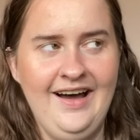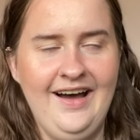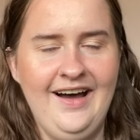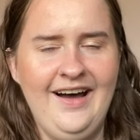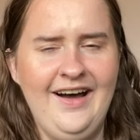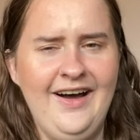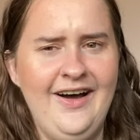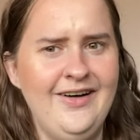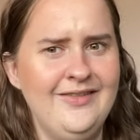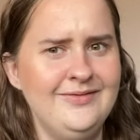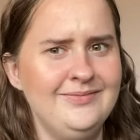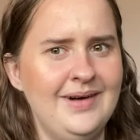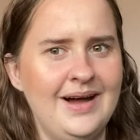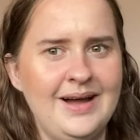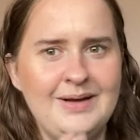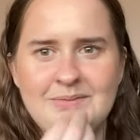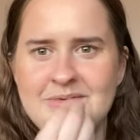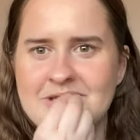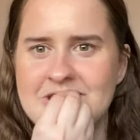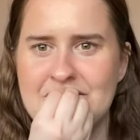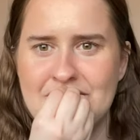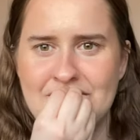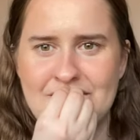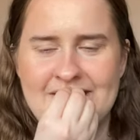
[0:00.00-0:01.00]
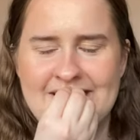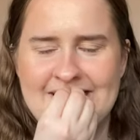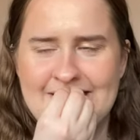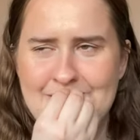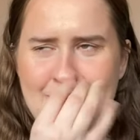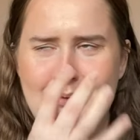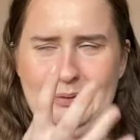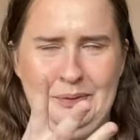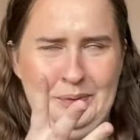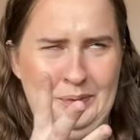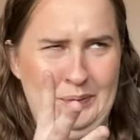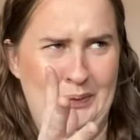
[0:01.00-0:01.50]
Um, I'm sorry.
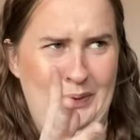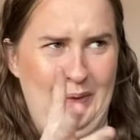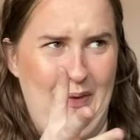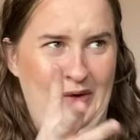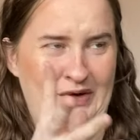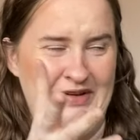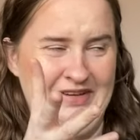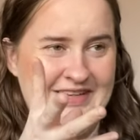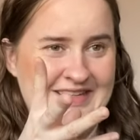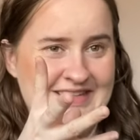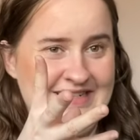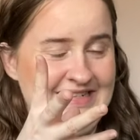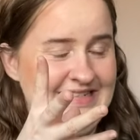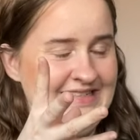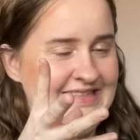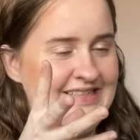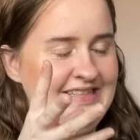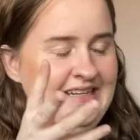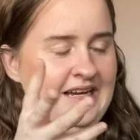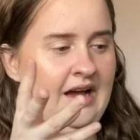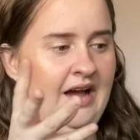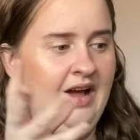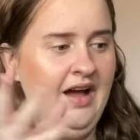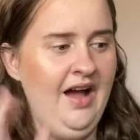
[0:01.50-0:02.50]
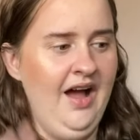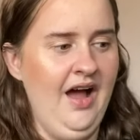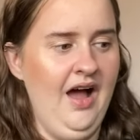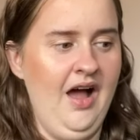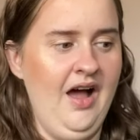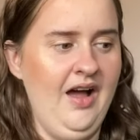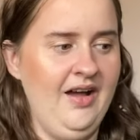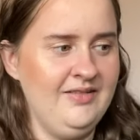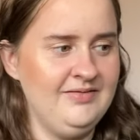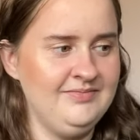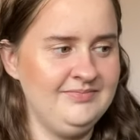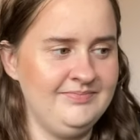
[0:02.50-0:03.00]
What?
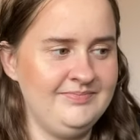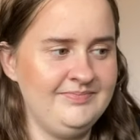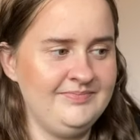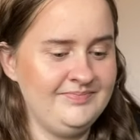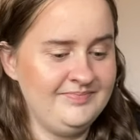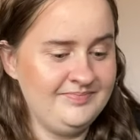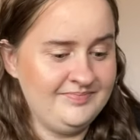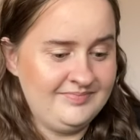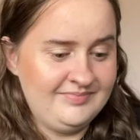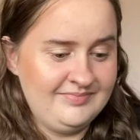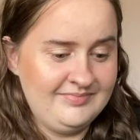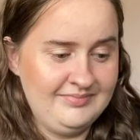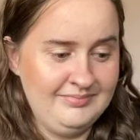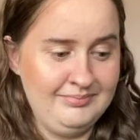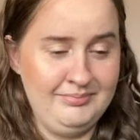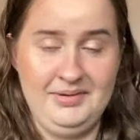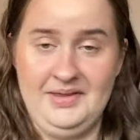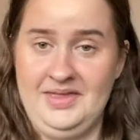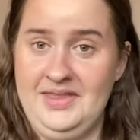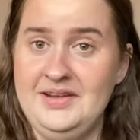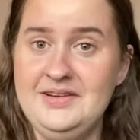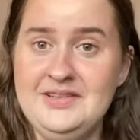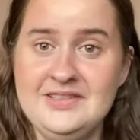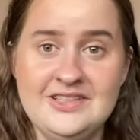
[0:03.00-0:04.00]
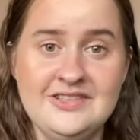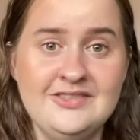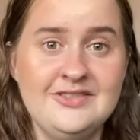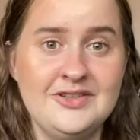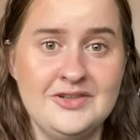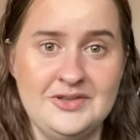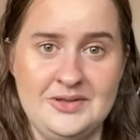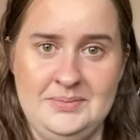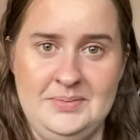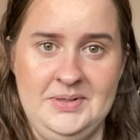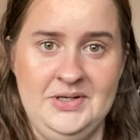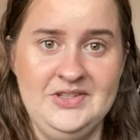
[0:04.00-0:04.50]
Um, but those are all
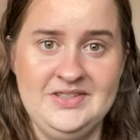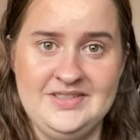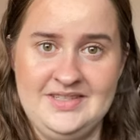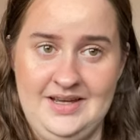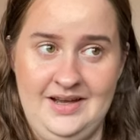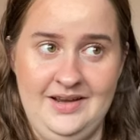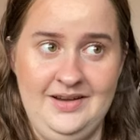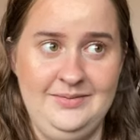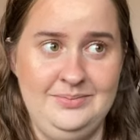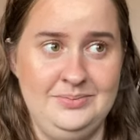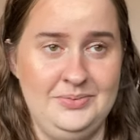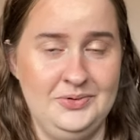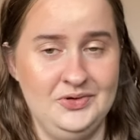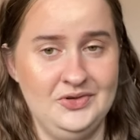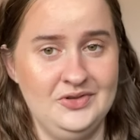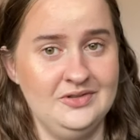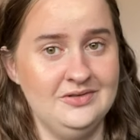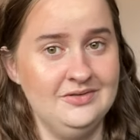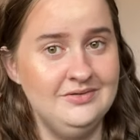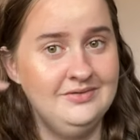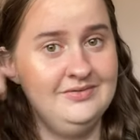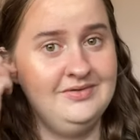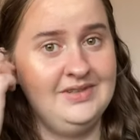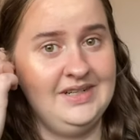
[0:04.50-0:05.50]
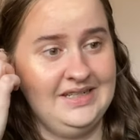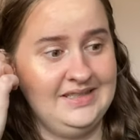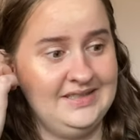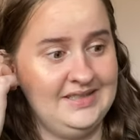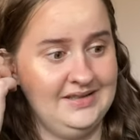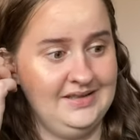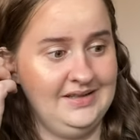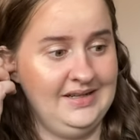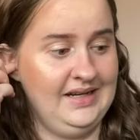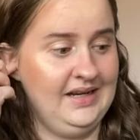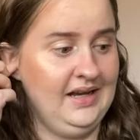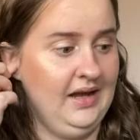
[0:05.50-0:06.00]
the books that I've bought
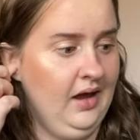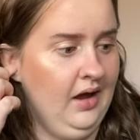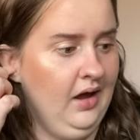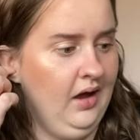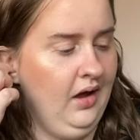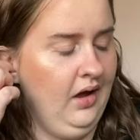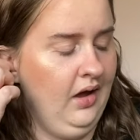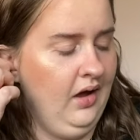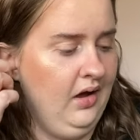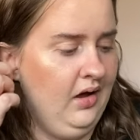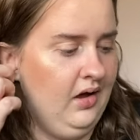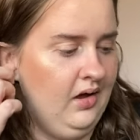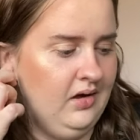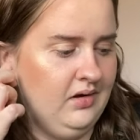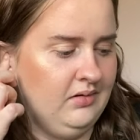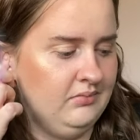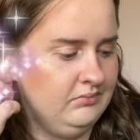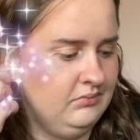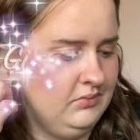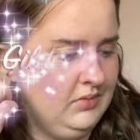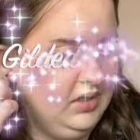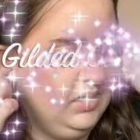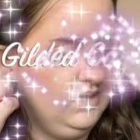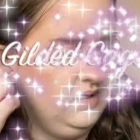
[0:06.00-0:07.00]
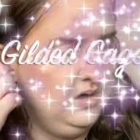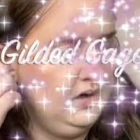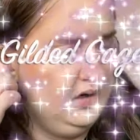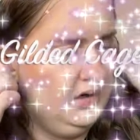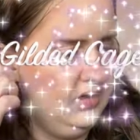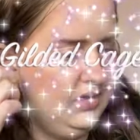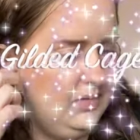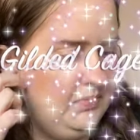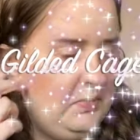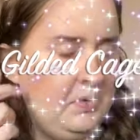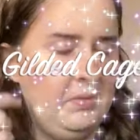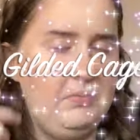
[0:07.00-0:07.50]
recently. Um,
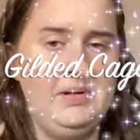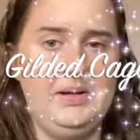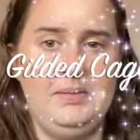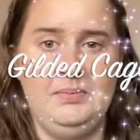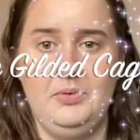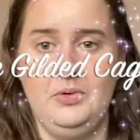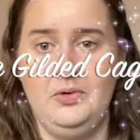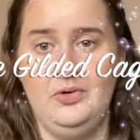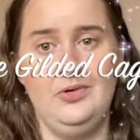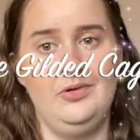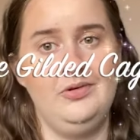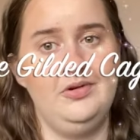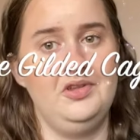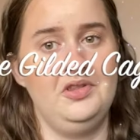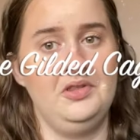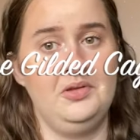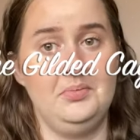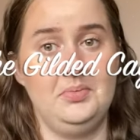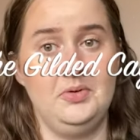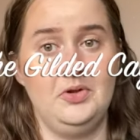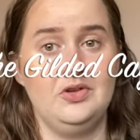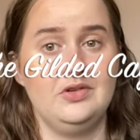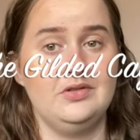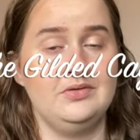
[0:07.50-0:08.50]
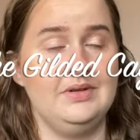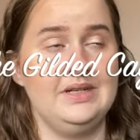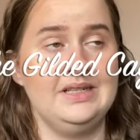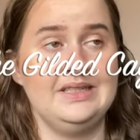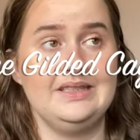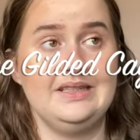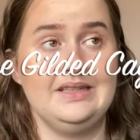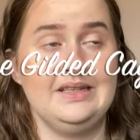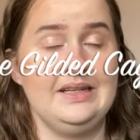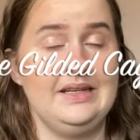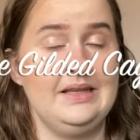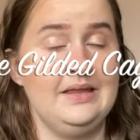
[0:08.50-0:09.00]
I probably bought other books
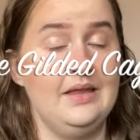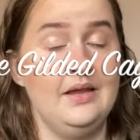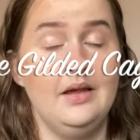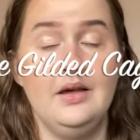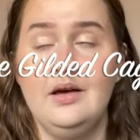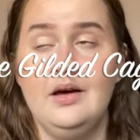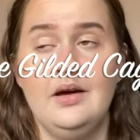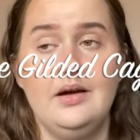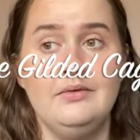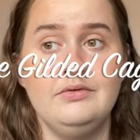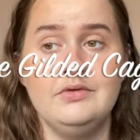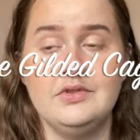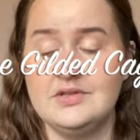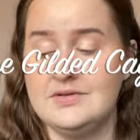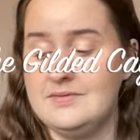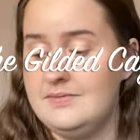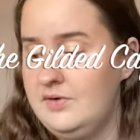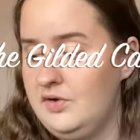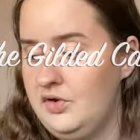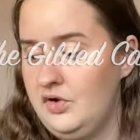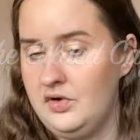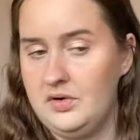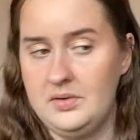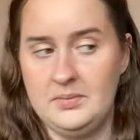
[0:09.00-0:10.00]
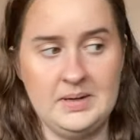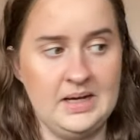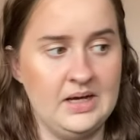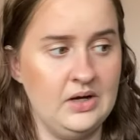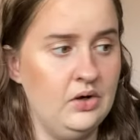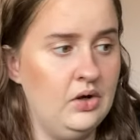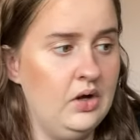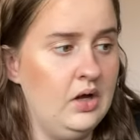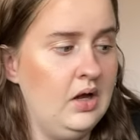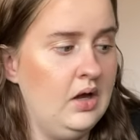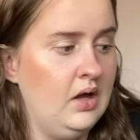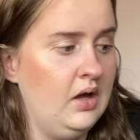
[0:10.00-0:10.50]
recently that I've just forgotten about.
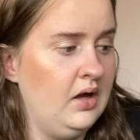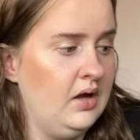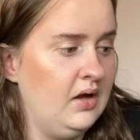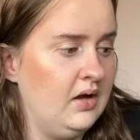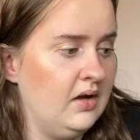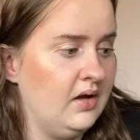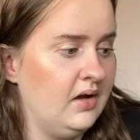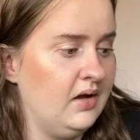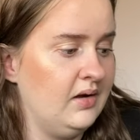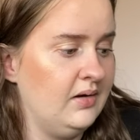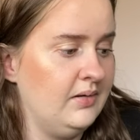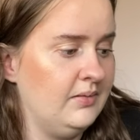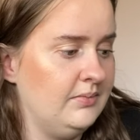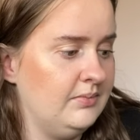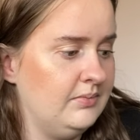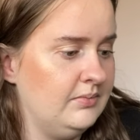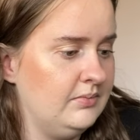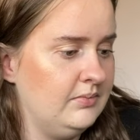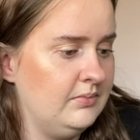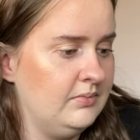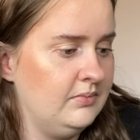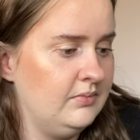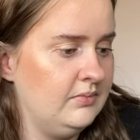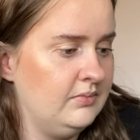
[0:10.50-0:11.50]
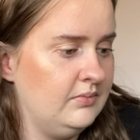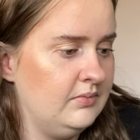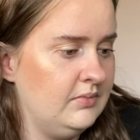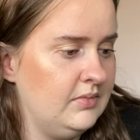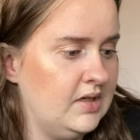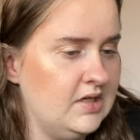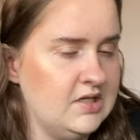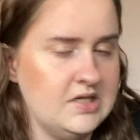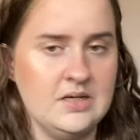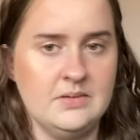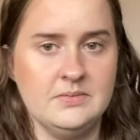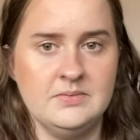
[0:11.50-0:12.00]
Um,
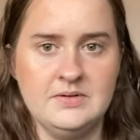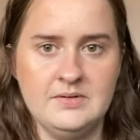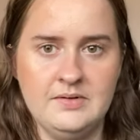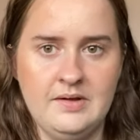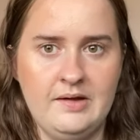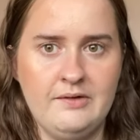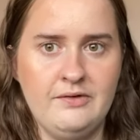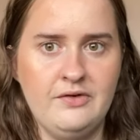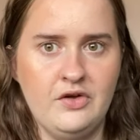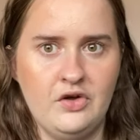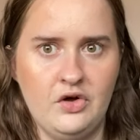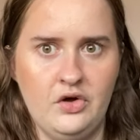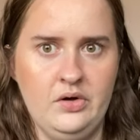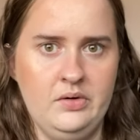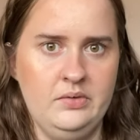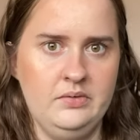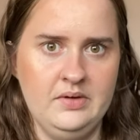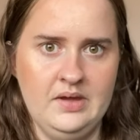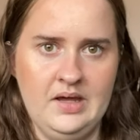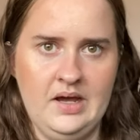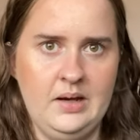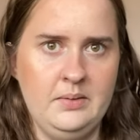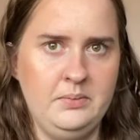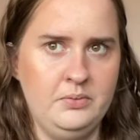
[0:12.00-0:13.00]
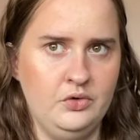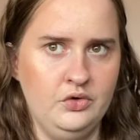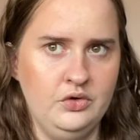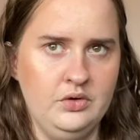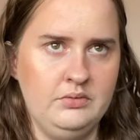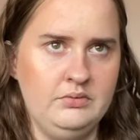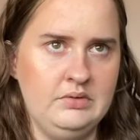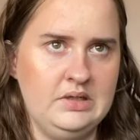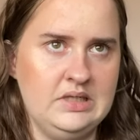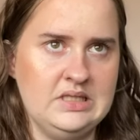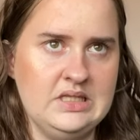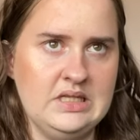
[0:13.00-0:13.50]
in terms of like forgotten that I bought them
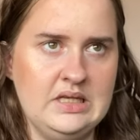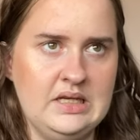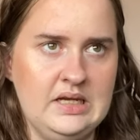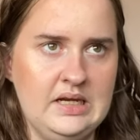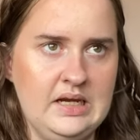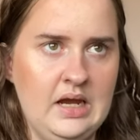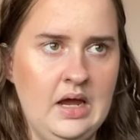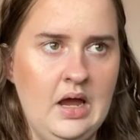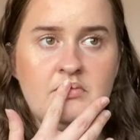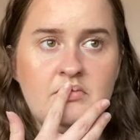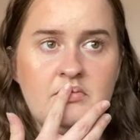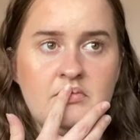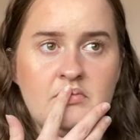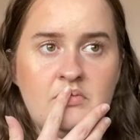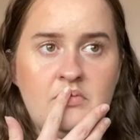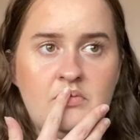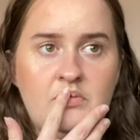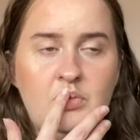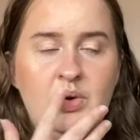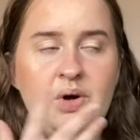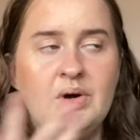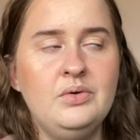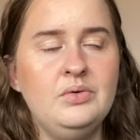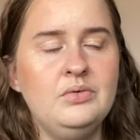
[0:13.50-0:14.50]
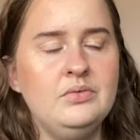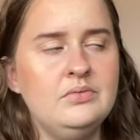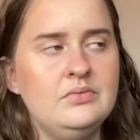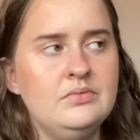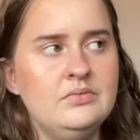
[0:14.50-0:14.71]
recently. Well,